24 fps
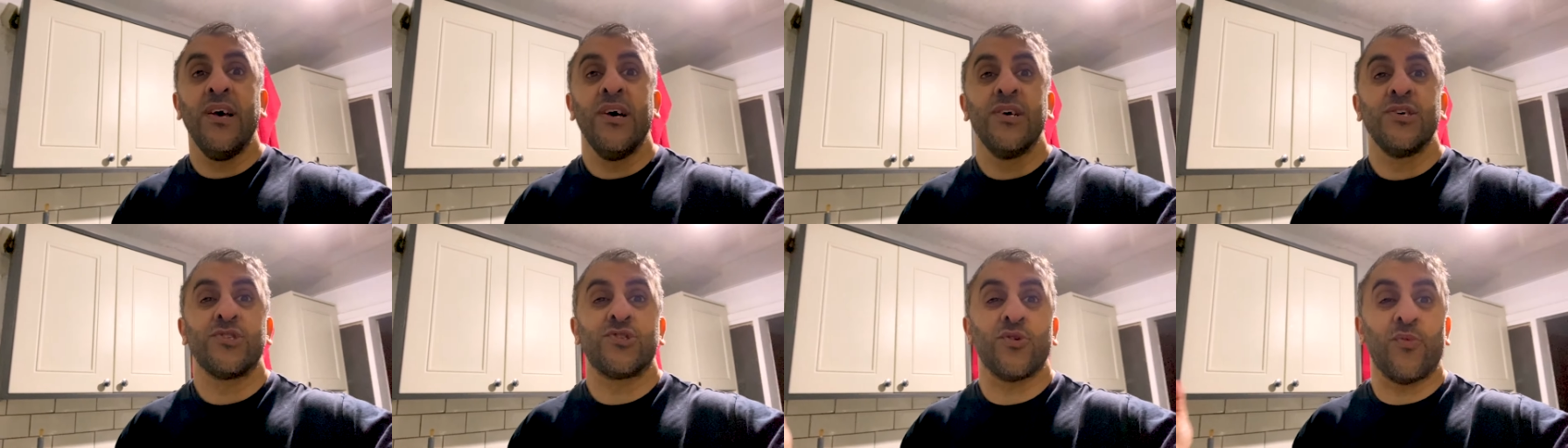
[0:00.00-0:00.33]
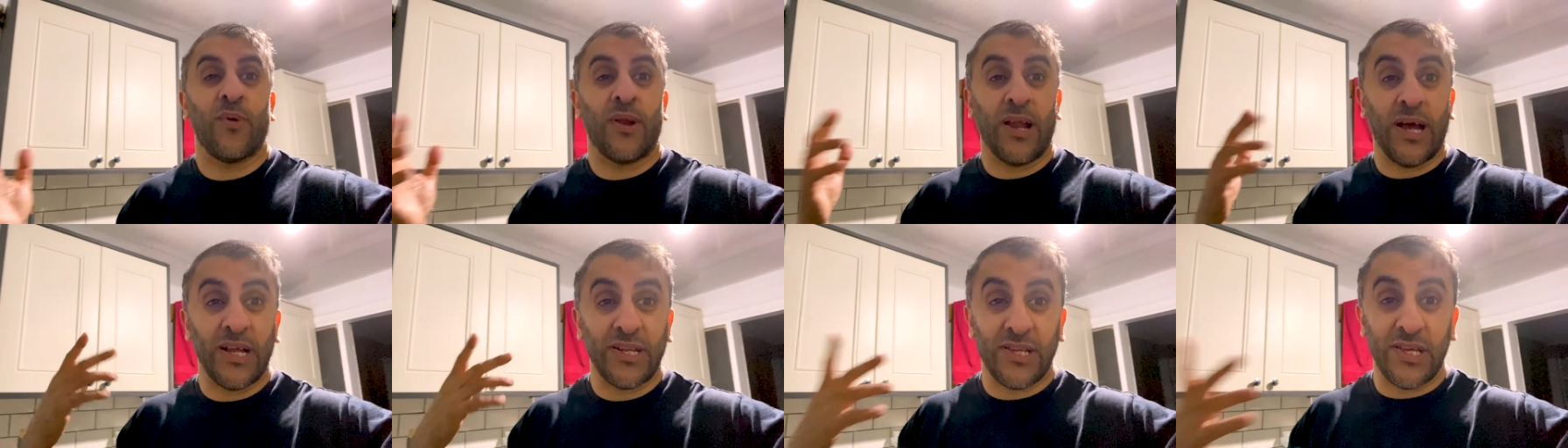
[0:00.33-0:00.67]
So
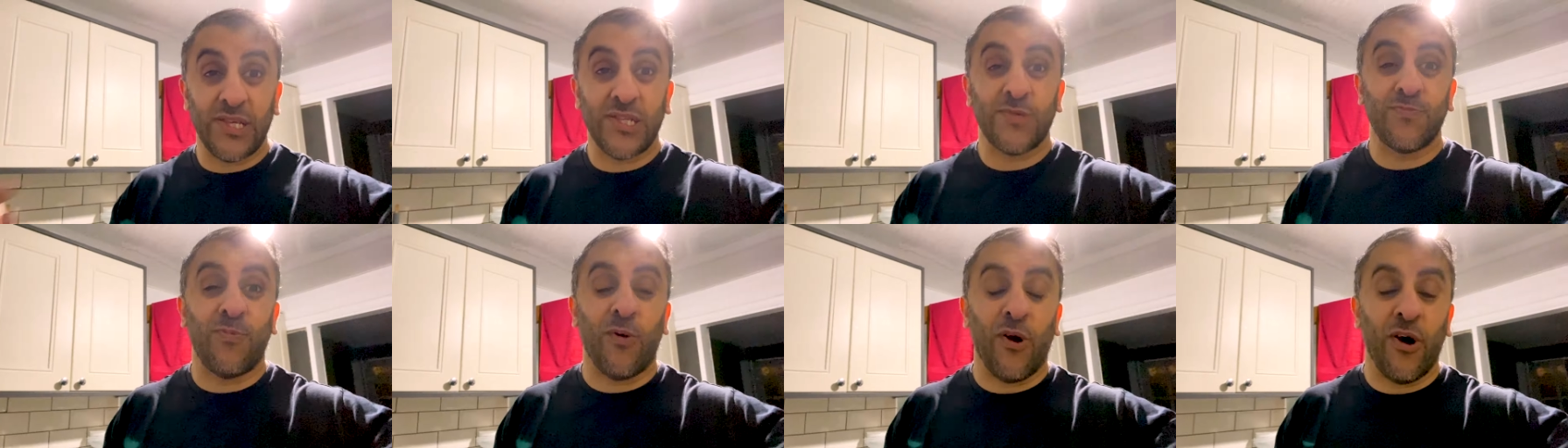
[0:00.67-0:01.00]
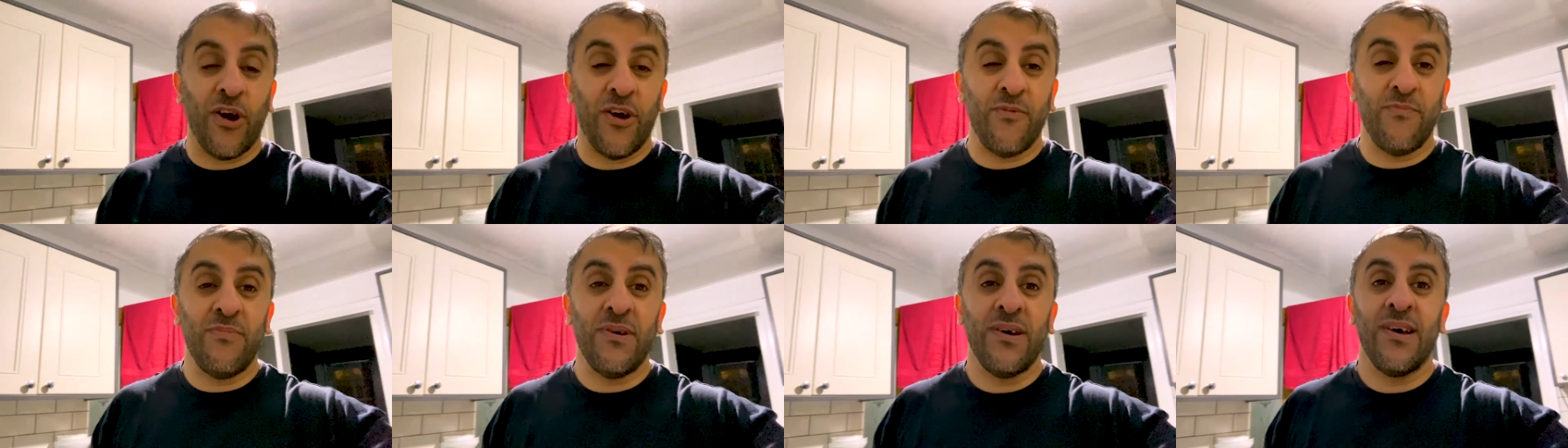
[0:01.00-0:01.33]
when I did spot
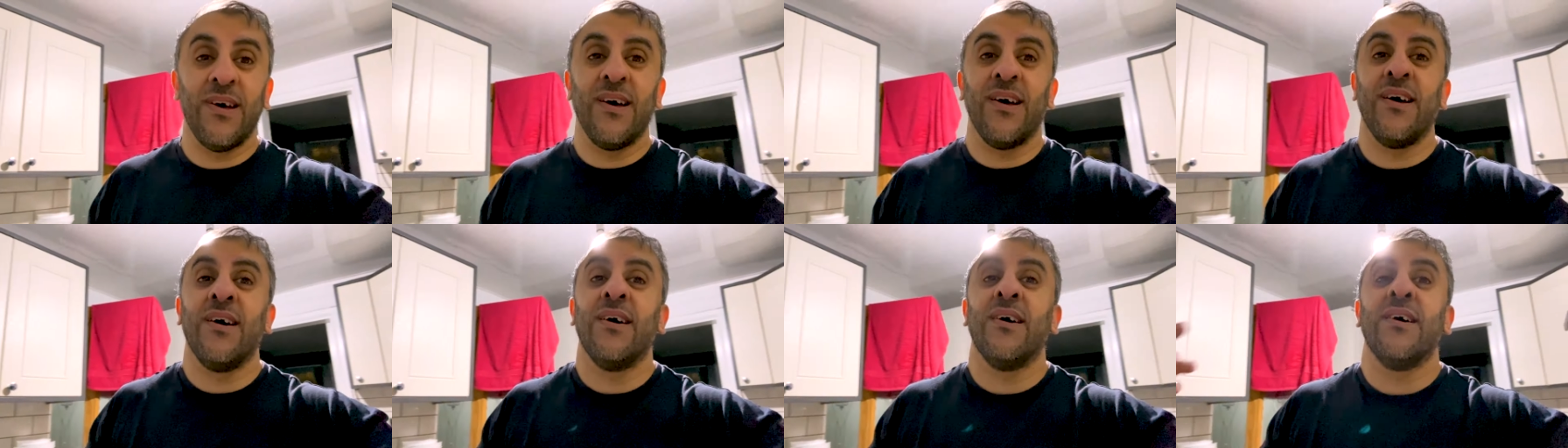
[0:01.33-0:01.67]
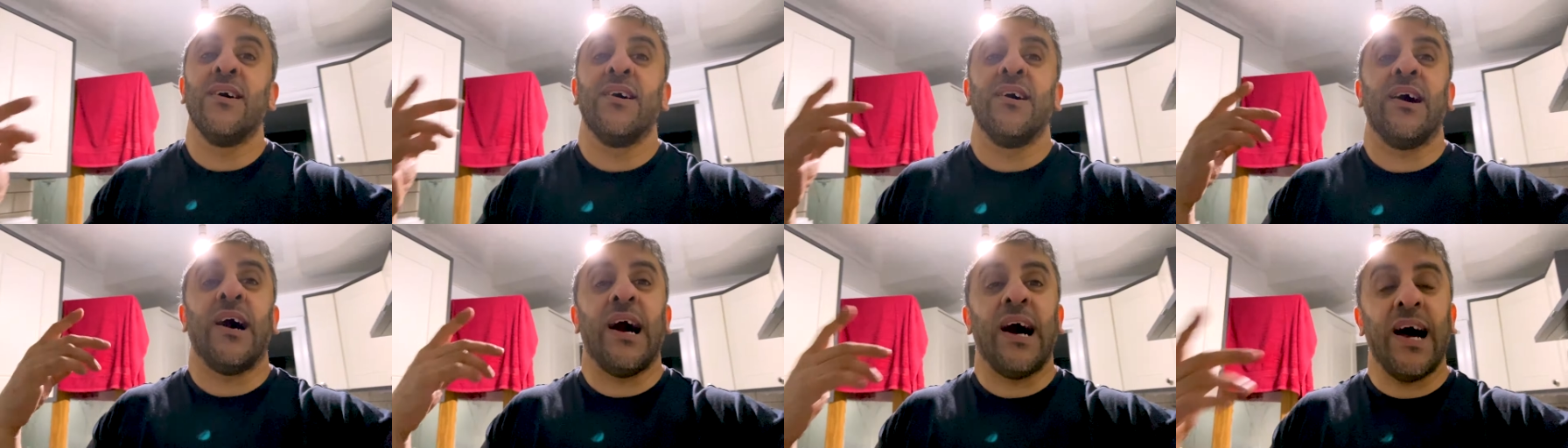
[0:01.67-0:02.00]
him,
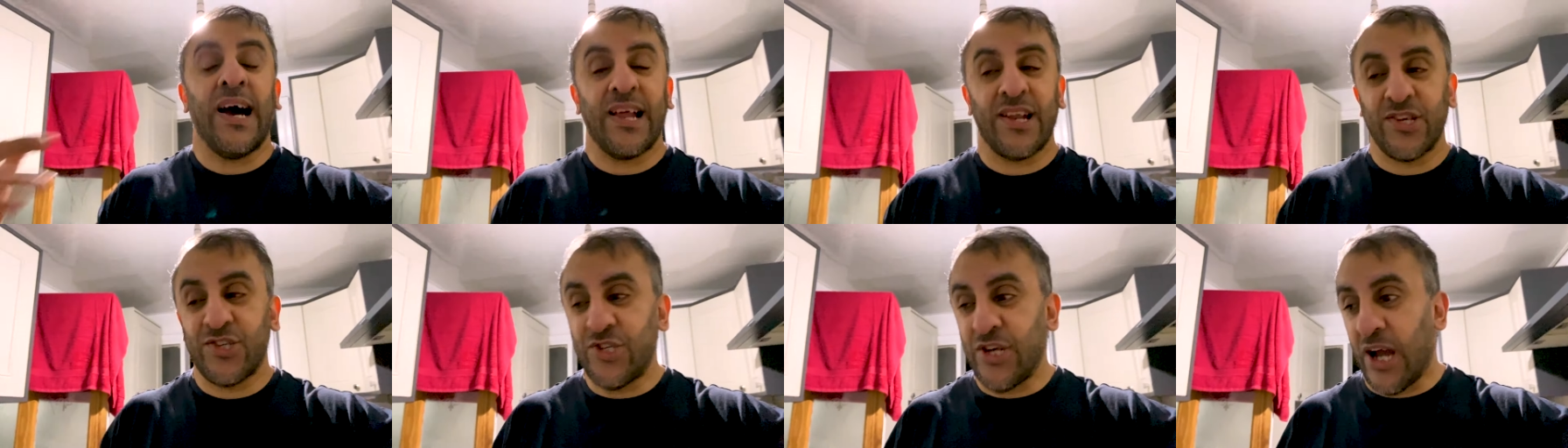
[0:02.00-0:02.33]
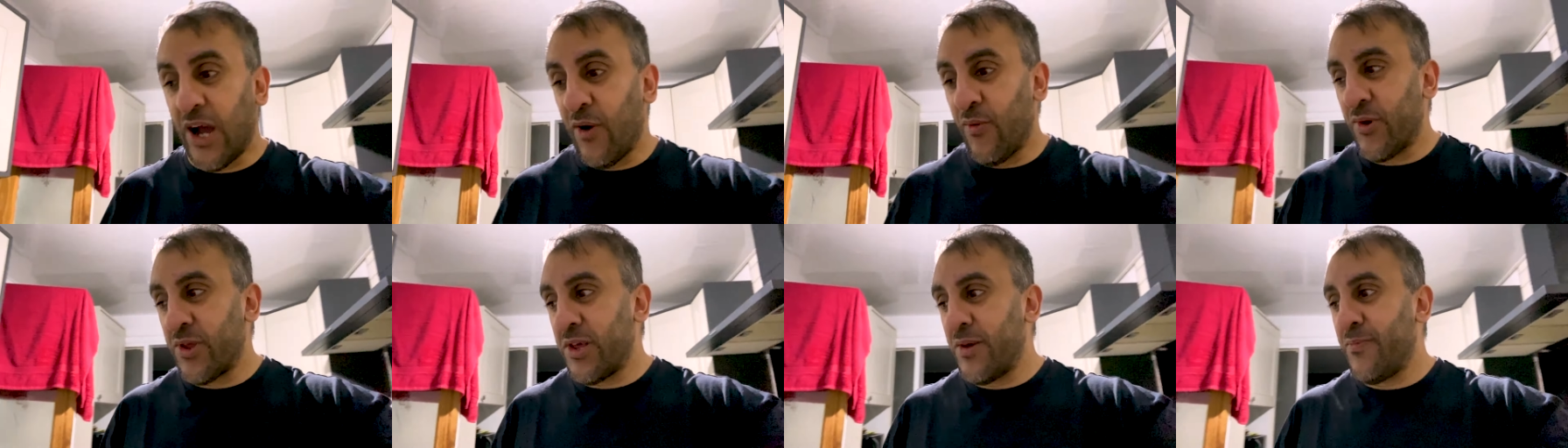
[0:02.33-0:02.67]
I had a
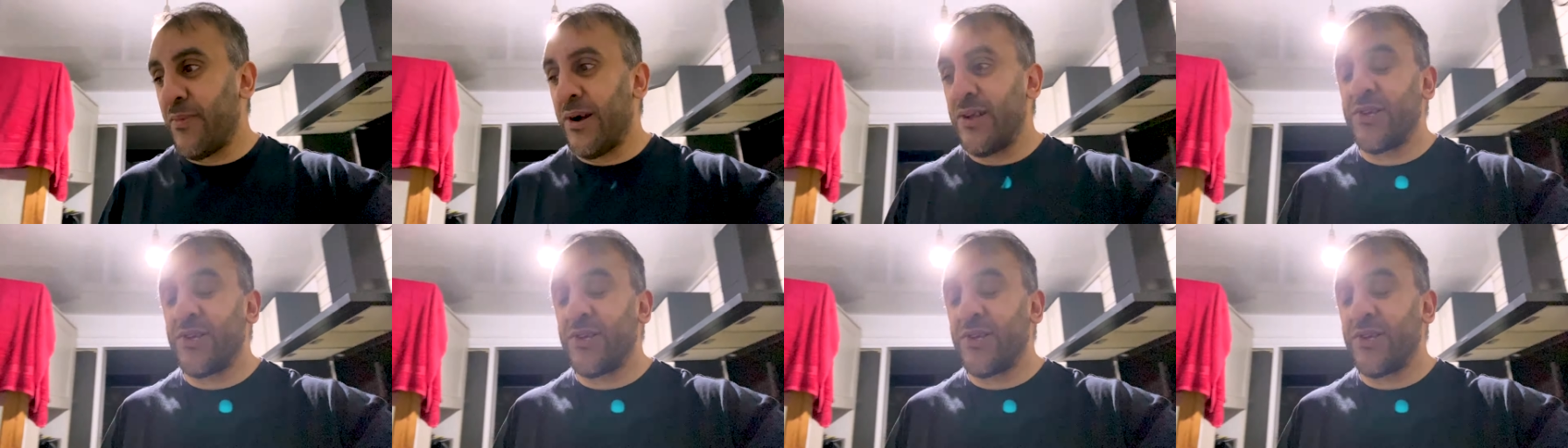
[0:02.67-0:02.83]
chat with him.